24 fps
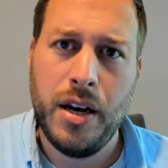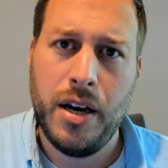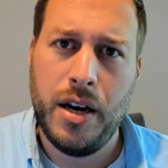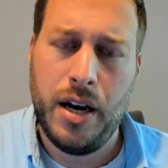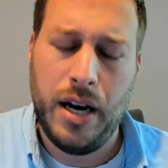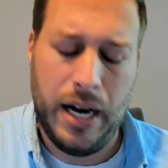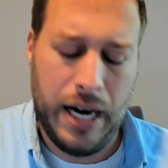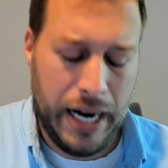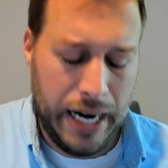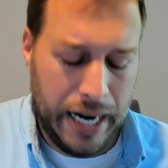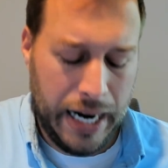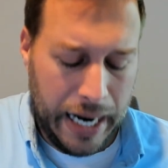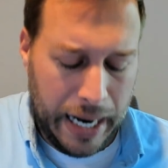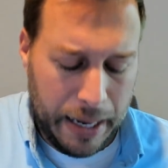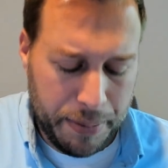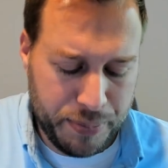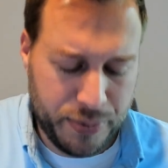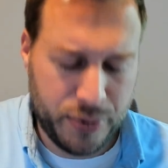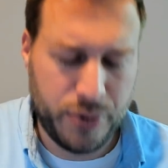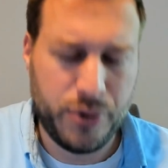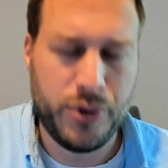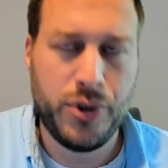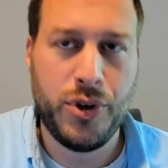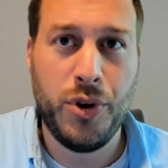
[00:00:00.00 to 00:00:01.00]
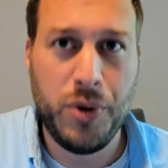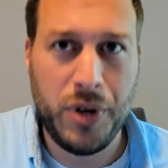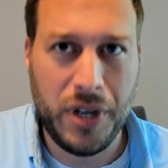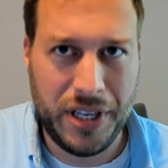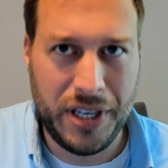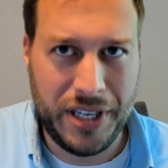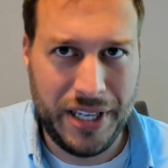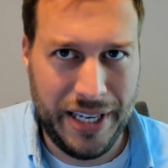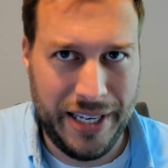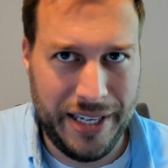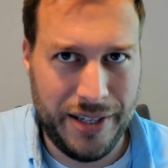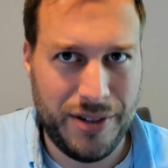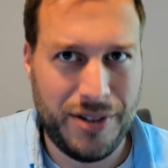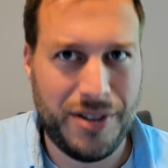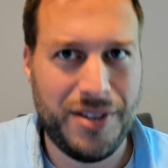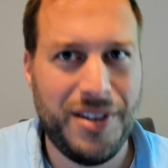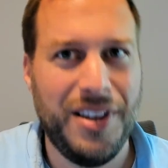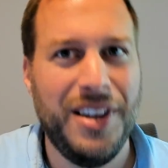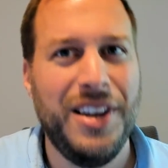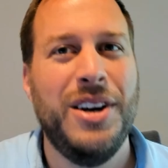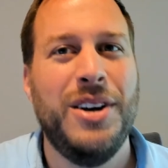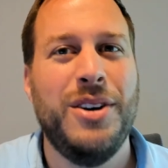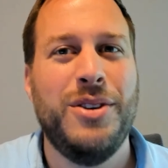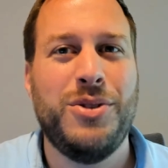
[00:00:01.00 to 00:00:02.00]
opportunities
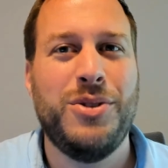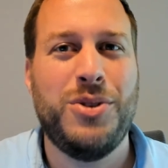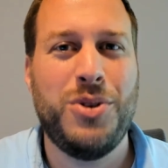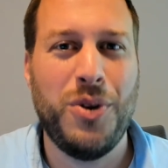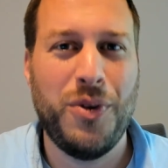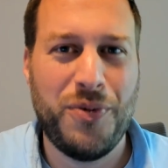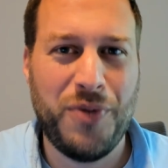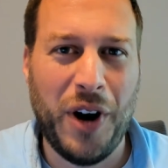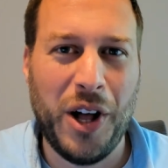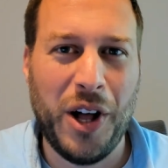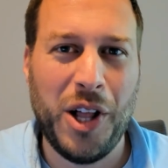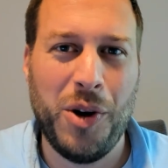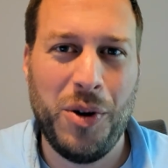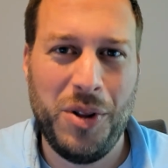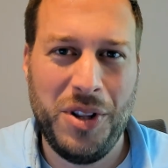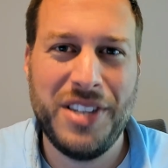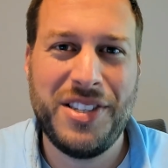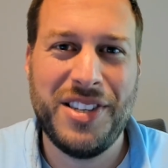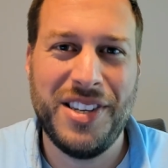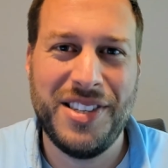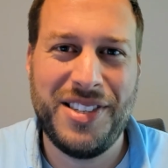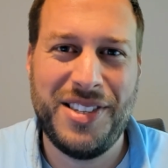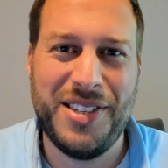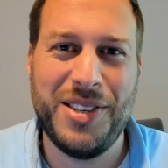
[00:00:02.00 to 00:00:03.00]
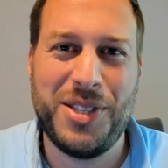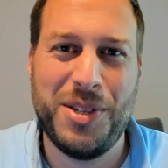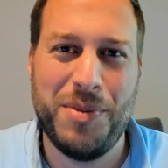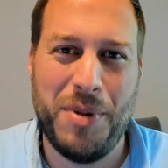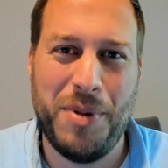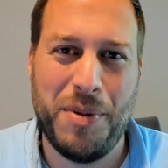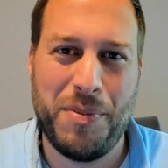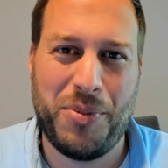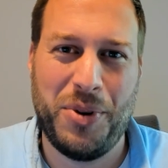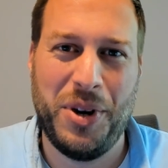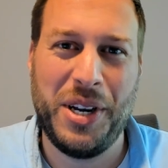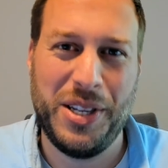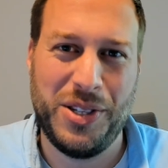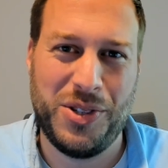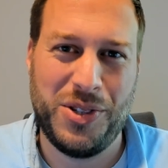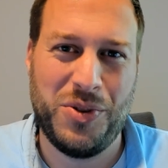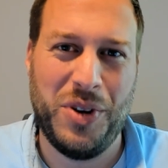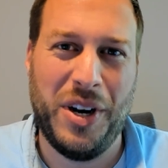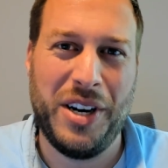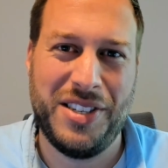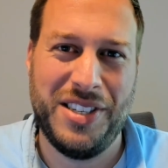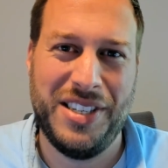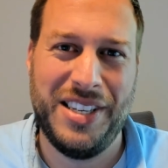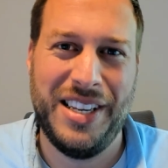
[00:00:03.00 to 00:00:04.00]
to follow a listed system in
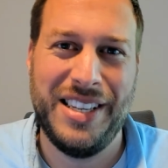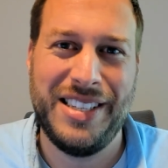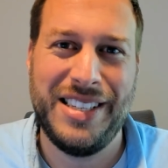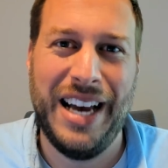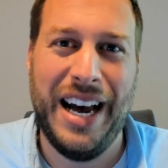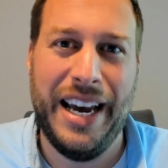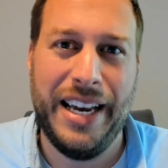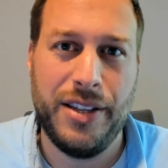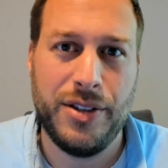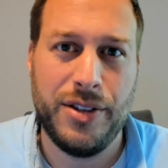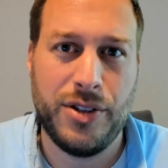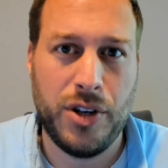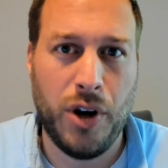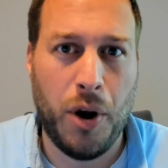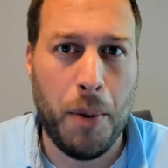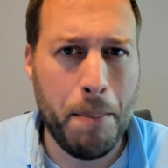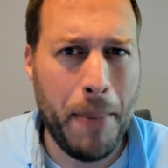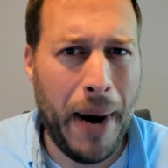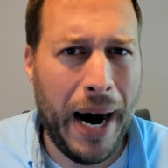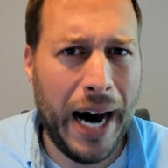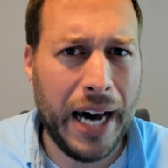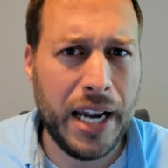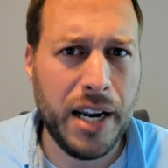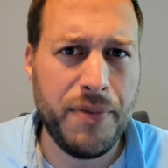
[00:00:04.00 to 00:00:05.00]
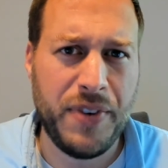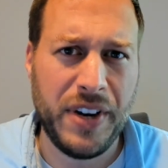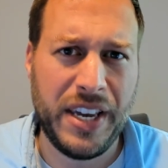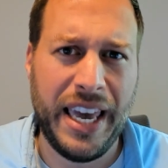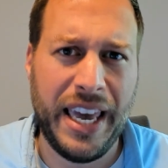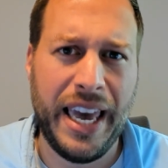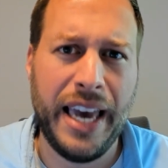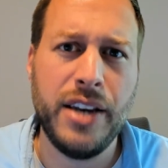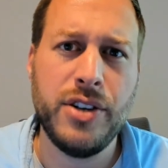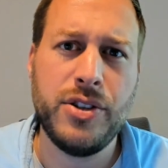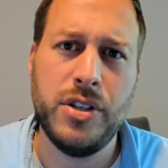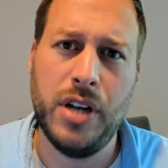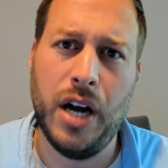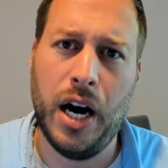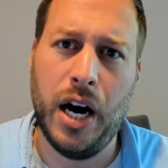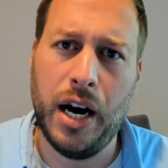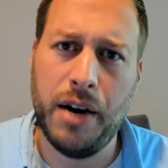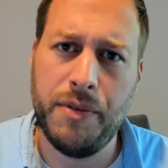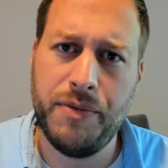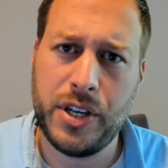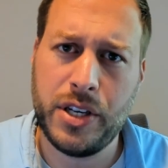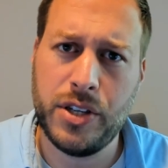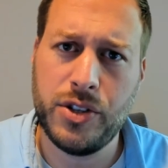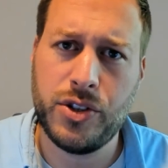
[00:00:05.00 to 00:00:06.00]
pre-construction design. So modification
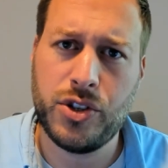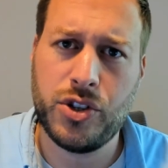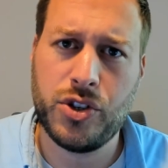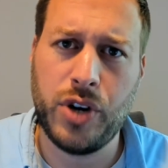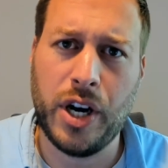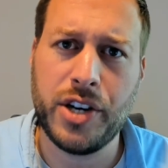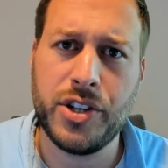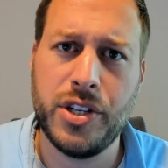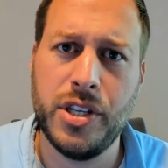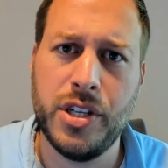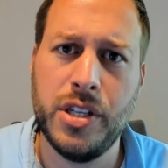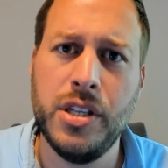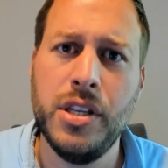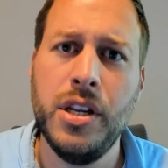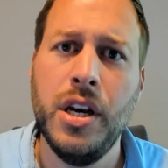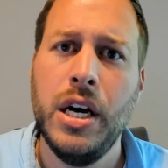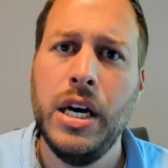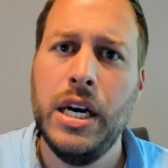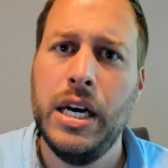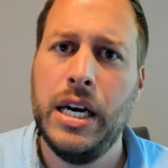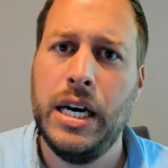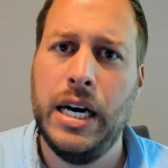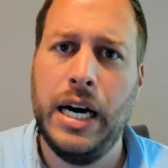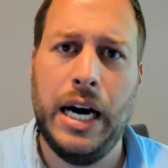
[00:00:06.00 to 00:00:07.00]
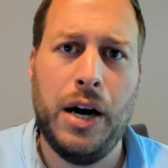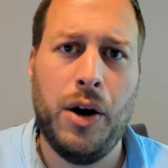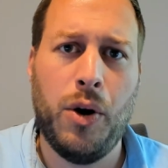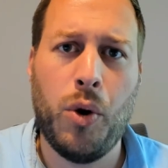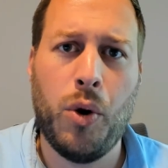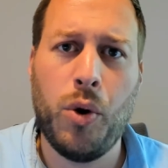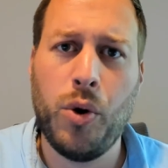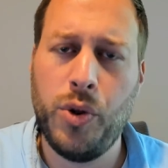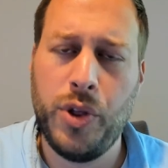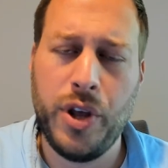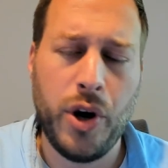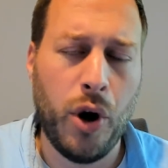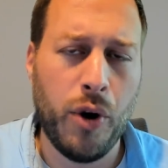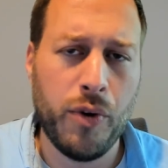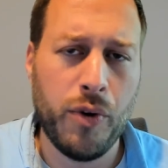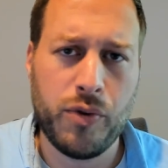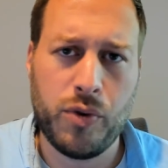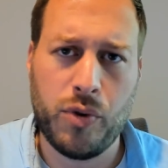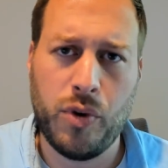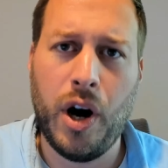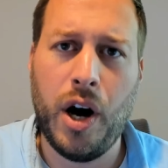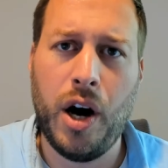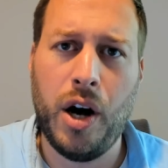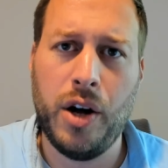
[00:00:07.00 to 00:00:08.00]
of the construction or the
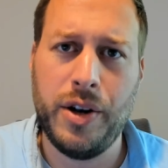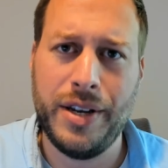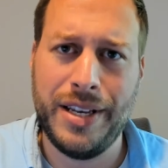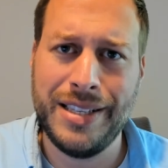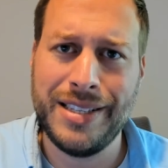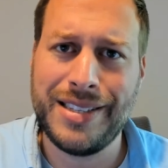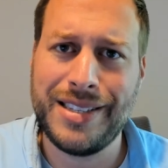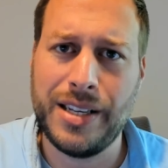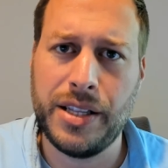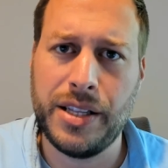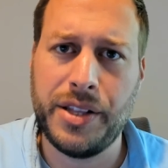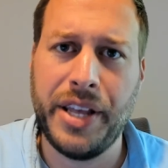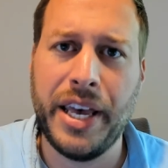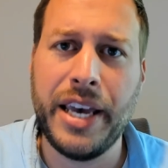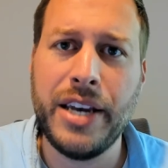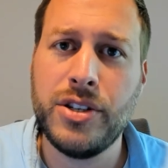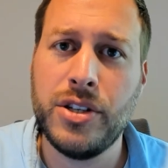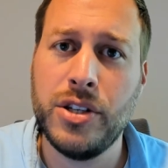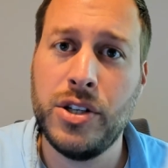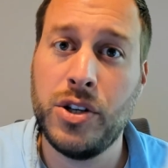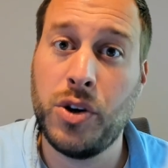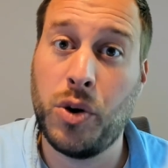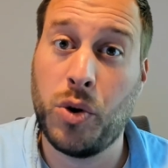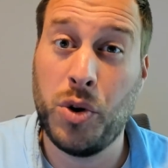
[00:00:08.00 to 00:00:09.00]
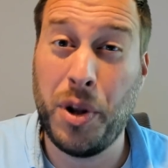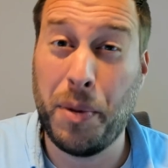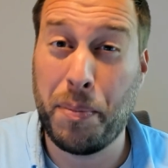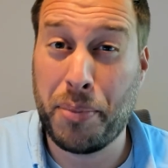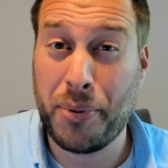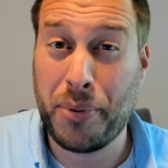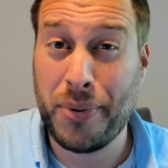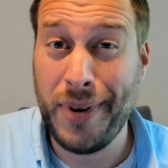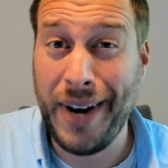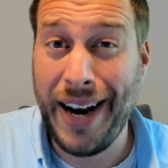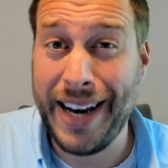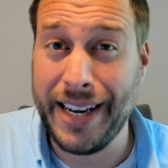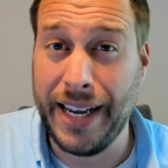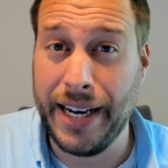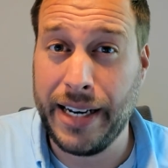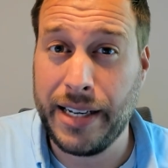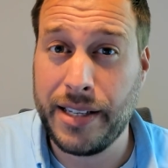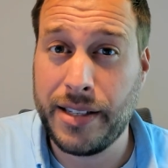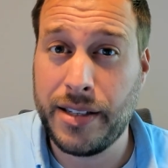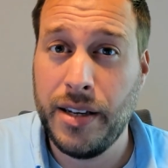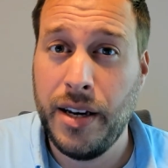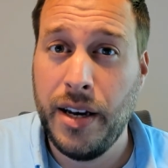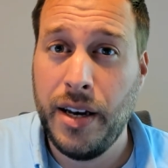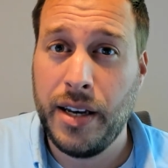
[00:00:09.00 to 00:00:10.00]
overall installation or the
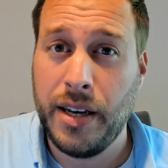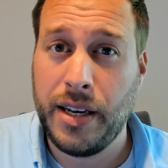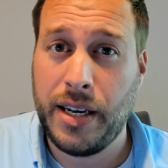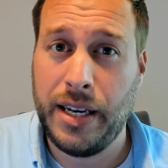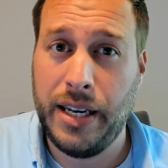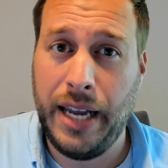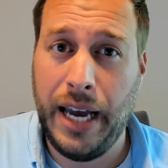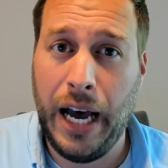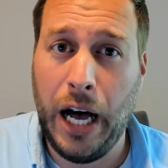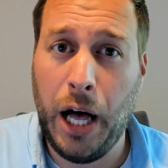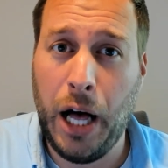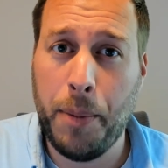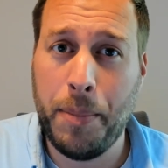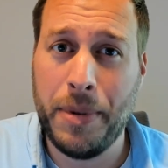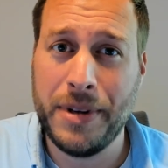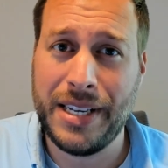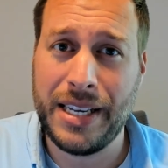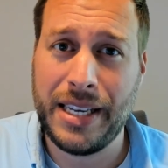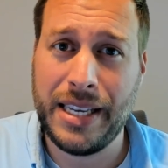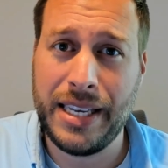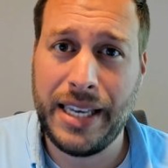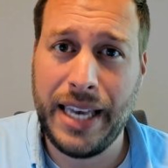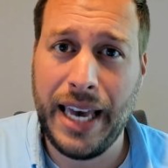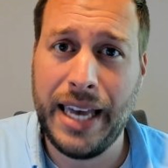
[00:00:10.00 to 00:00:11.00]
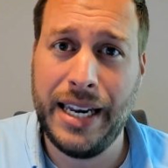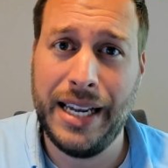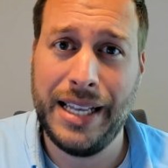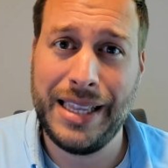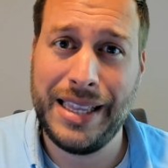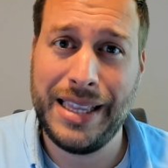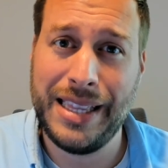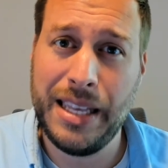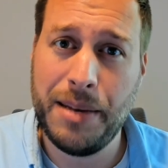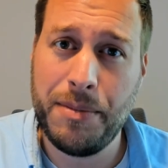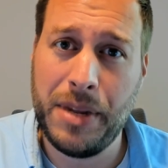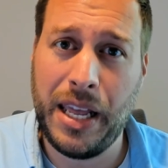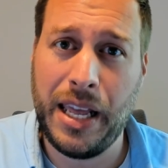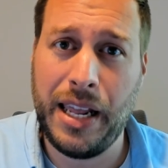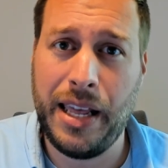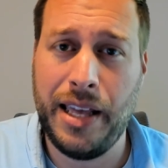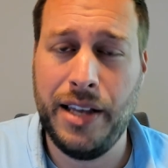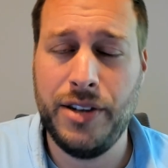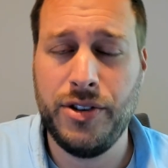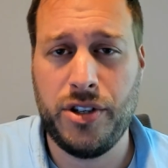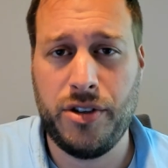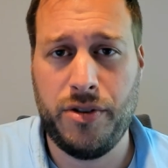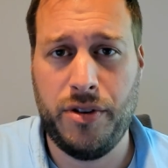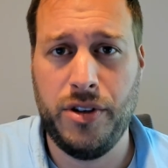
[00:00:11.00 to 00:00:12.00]
product can help us, again, eliminate
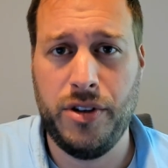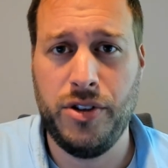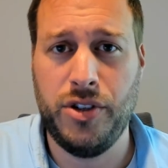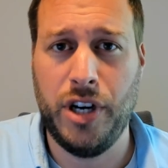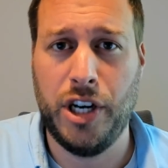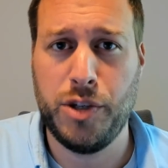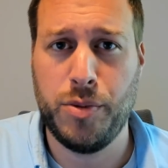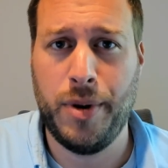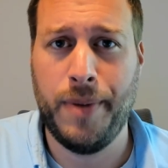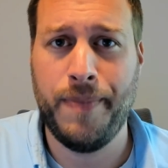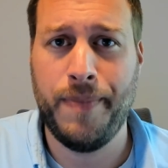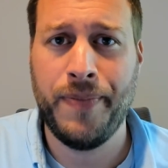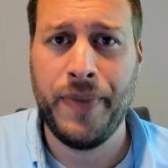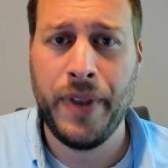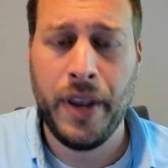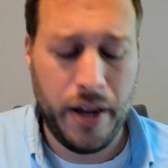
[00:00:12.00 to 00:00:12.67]
engineering judgment.